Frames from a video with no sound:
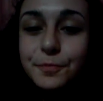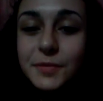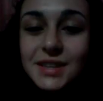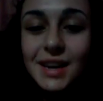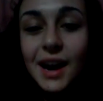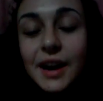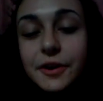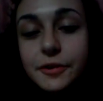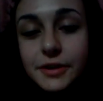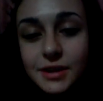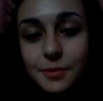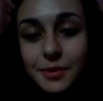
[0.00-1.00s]
See, I
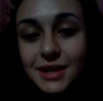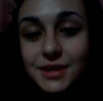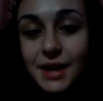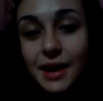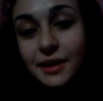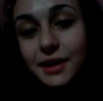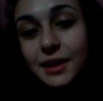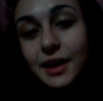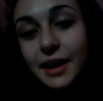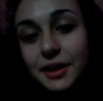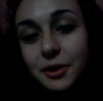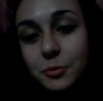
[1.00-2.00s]
know someone exactly
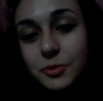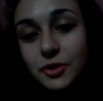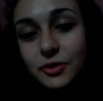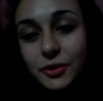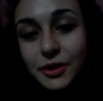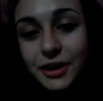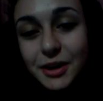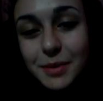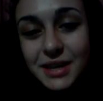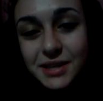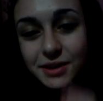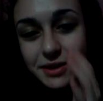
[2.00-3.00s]
like him, so it
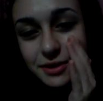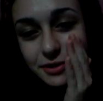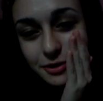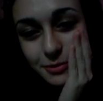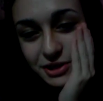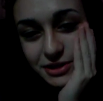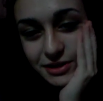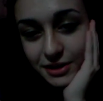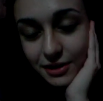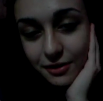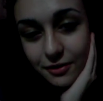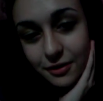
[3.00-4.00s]
makes it so much
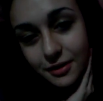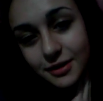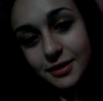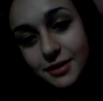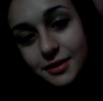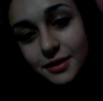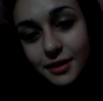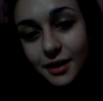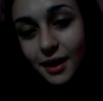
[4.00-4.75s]
easier to do this.